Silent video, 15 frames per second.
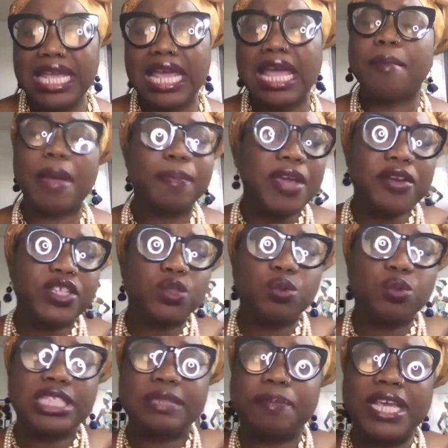My parents
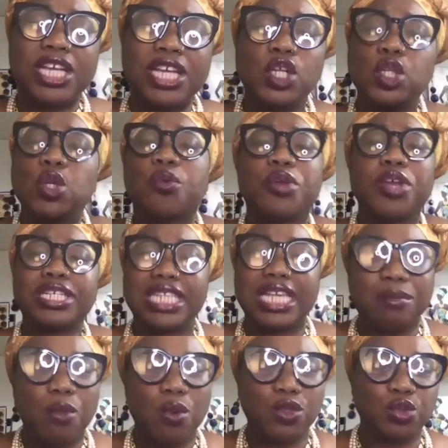would speak glorious
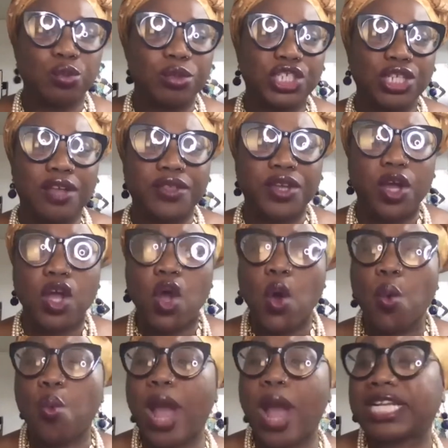Igbo to each other,
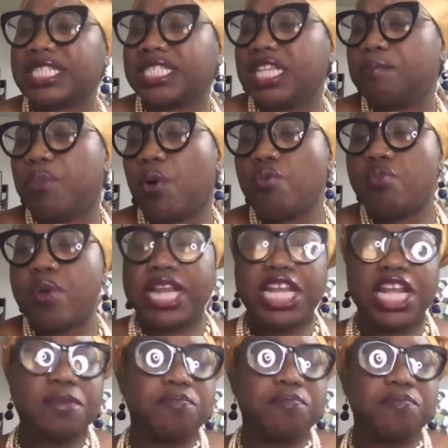waxing
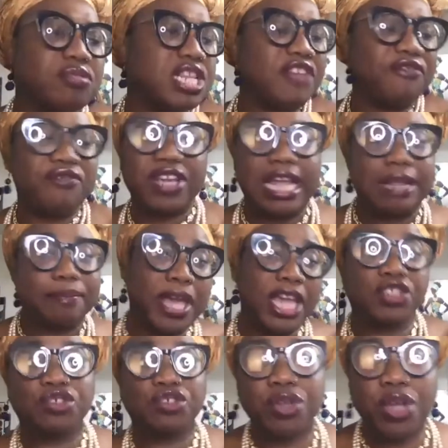poetic, prolific, and
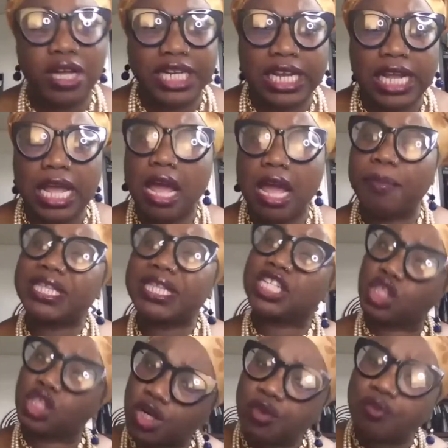patriotic, but then
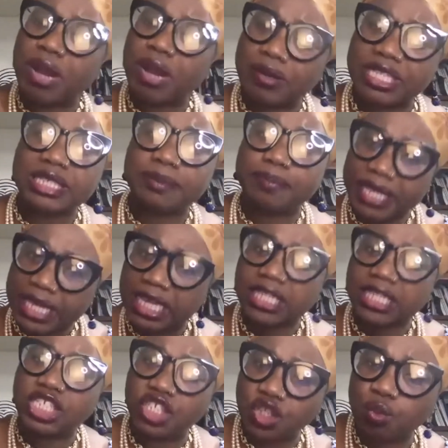turn around and speak
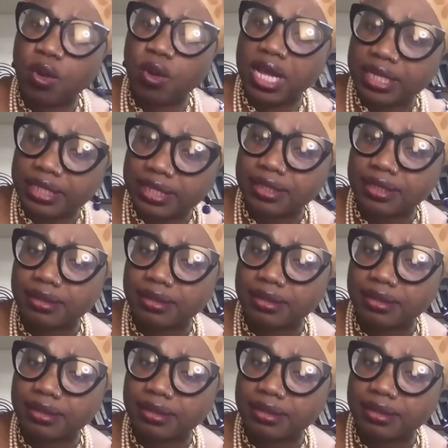English to us.